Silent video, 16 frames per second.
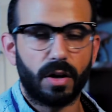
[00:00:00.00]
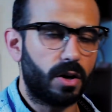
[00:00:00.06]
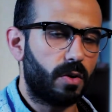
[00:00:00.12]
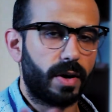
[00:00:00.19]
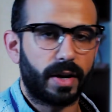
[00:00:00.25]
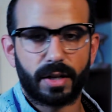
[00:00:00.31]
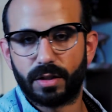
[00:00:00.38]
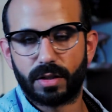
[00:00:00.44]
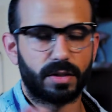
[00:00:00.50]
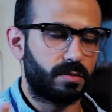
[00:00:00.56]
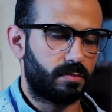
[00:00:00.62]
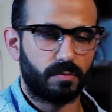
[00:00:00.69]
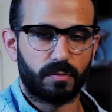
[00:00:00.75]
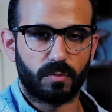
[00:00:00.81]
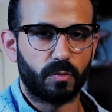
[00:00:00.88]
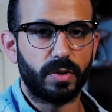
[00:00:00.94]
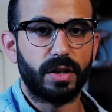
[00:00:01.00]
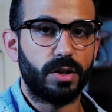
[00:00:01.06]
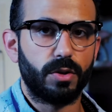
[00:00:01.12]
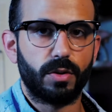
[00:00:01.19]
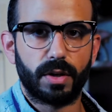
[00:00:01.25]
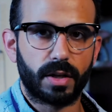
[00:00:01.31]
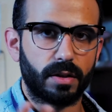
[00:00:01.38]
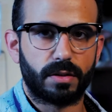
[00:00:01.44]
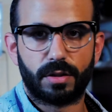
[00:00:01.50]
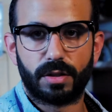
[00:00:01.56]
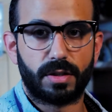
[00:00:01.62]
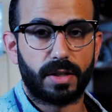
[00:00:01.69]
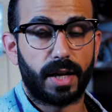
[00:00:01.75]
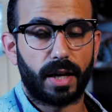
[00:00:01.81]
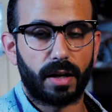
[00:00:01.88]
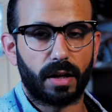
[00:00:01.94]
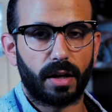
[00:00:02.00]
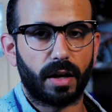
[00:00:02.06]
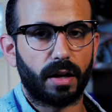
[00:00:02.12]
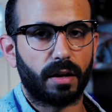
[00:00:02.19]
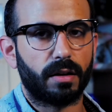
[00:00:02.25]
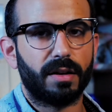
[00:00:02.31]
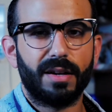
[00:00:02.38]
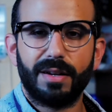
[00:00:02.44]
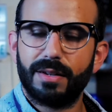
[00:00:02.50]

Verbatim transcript: oh, I can just redo it and just take it again.